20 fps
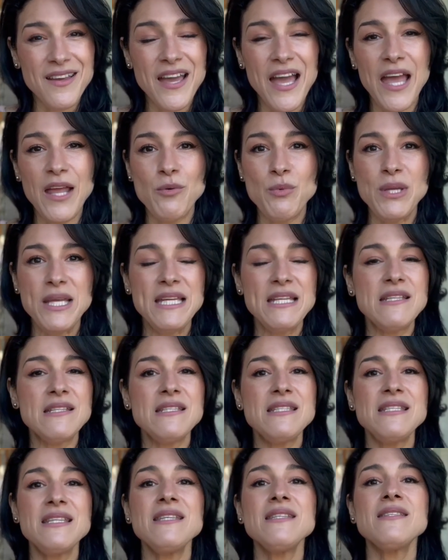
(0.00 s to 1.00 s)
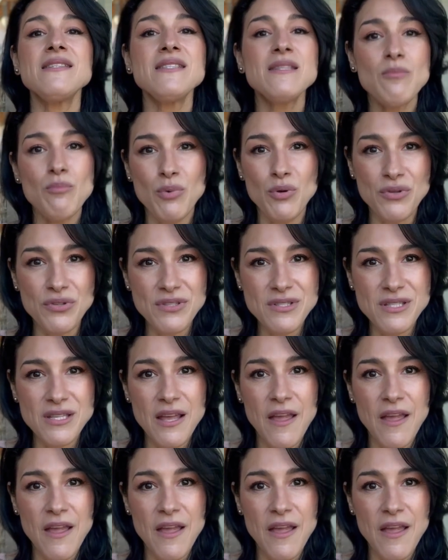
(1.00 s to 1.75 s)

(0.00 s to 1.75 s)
And we can see symbols,